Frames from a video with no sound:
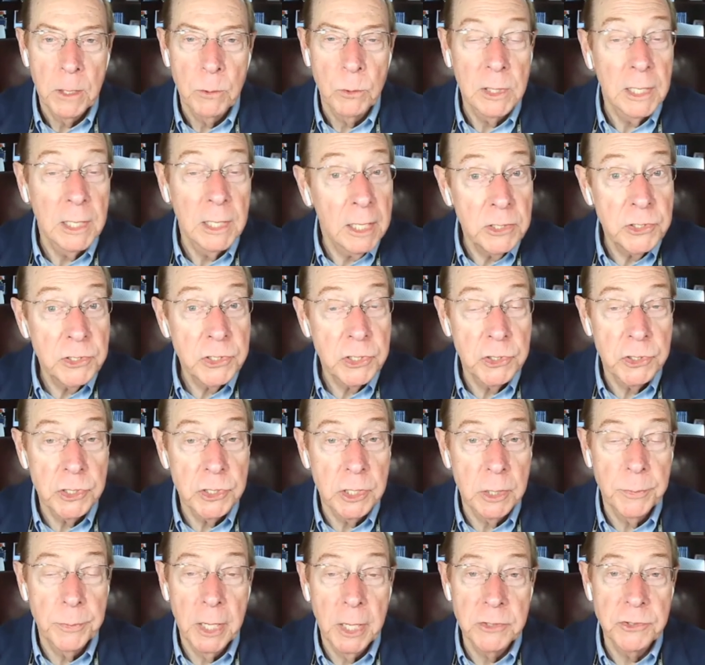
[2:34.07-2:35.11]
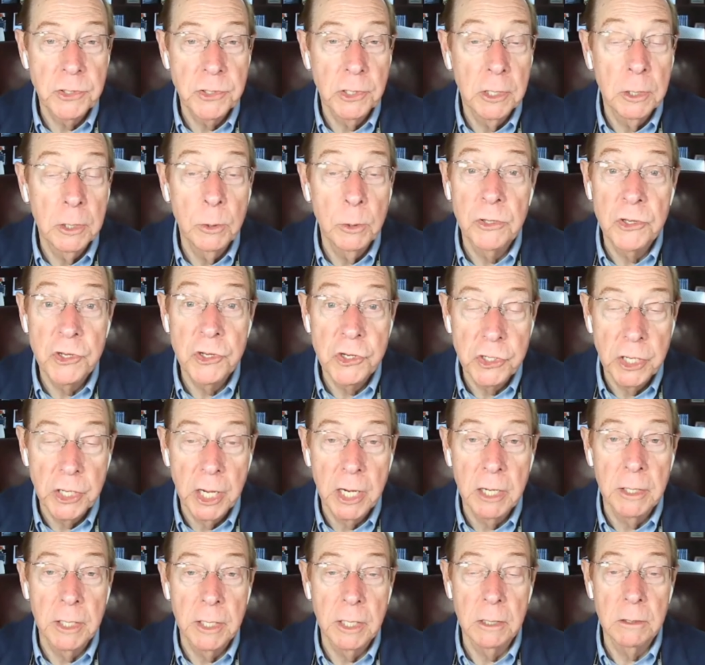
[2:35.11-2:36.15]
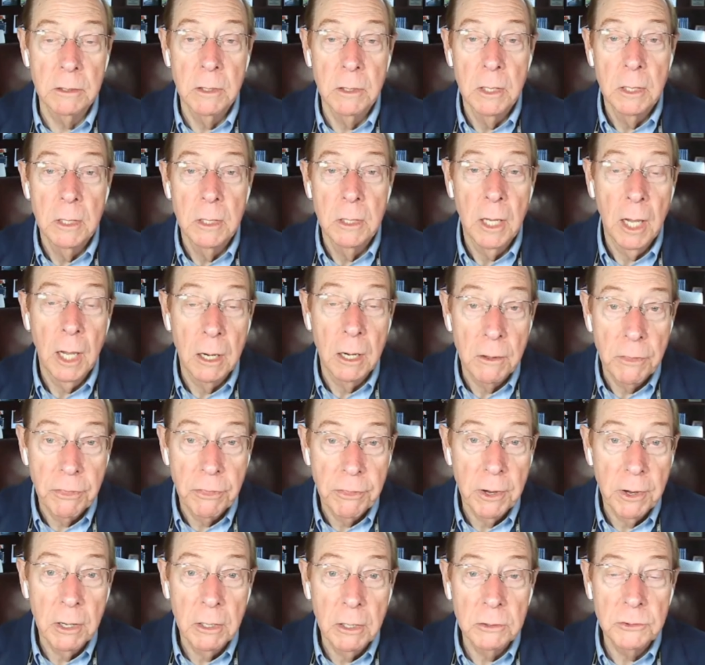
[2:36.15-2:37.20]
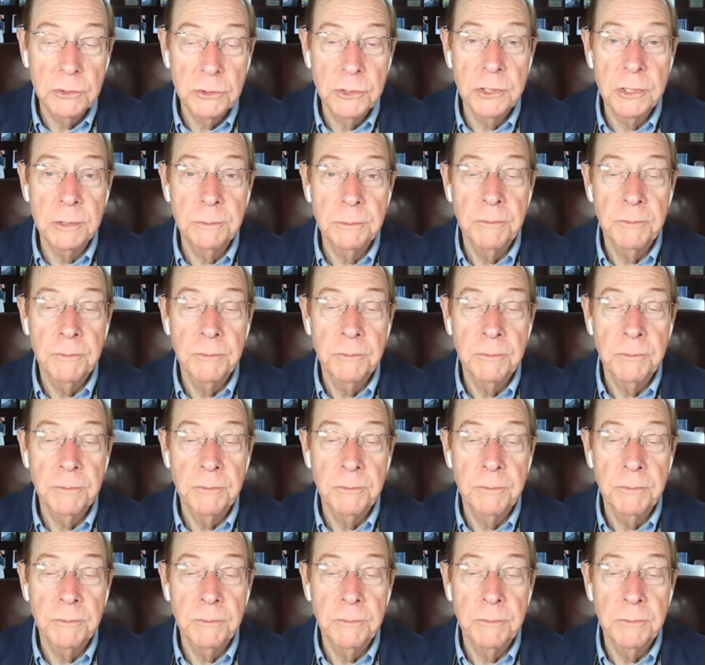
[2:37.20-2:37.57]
Relationship has to do with sharing our thoughts,